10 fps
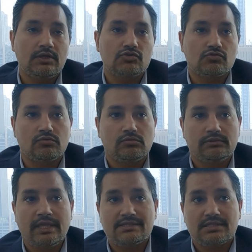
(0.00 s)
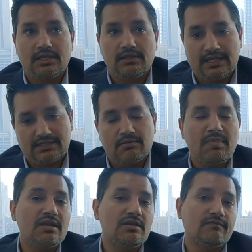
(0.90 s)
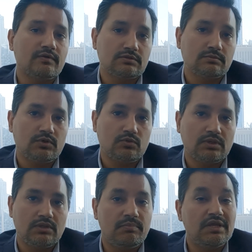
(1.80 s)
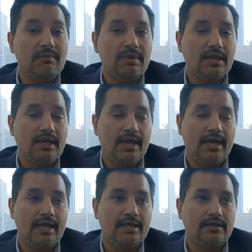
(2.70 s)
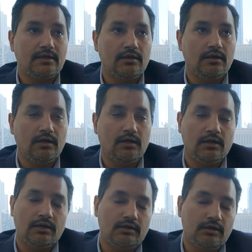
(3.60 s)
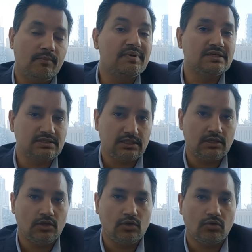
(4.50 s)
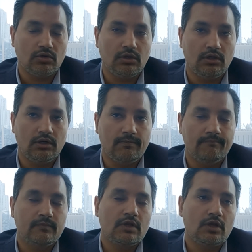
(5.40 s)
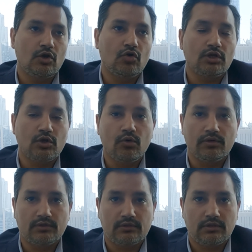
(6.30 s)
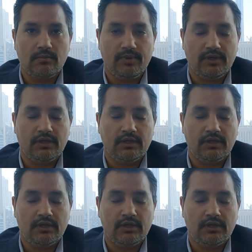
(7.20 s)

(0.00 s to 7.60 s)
So that's the main difference between the PMA and a PT, a locally owned company.